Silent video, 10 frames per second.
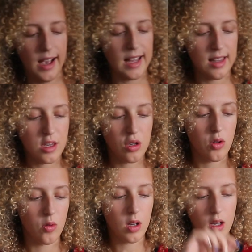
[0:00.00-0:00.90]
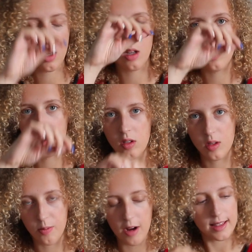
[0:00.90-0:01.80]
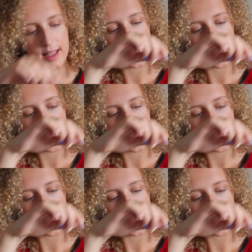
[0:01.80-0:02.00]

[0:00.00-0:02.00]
and then you spread the